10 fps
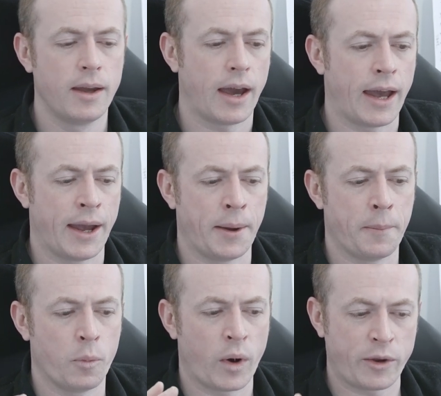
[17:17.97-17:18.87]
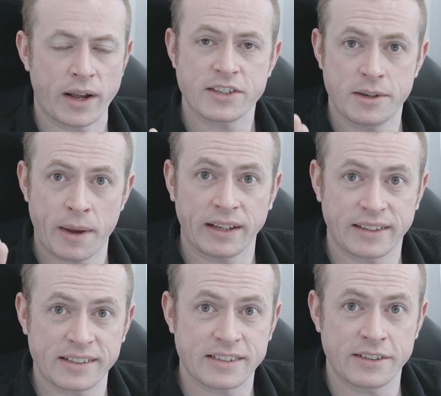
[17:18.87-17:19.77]
Um, where you actually make
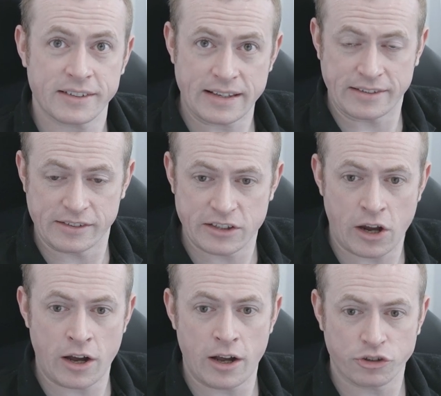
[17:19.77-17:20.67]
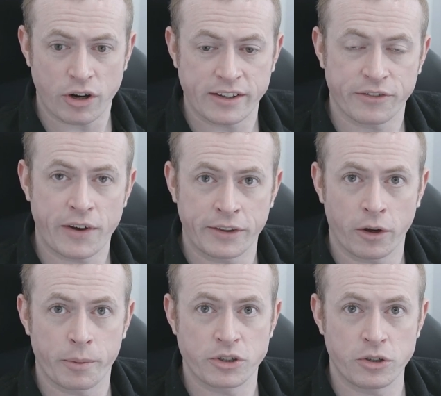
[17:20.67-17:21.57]
distance, that's the start, try to find the
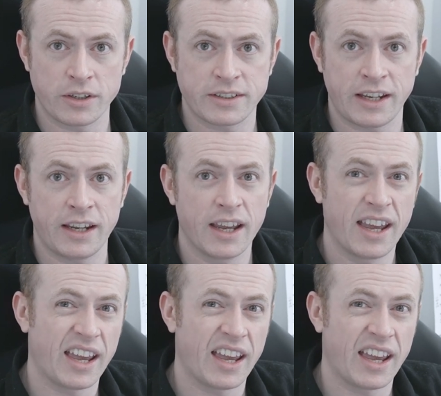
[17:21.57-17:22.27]
opportunity.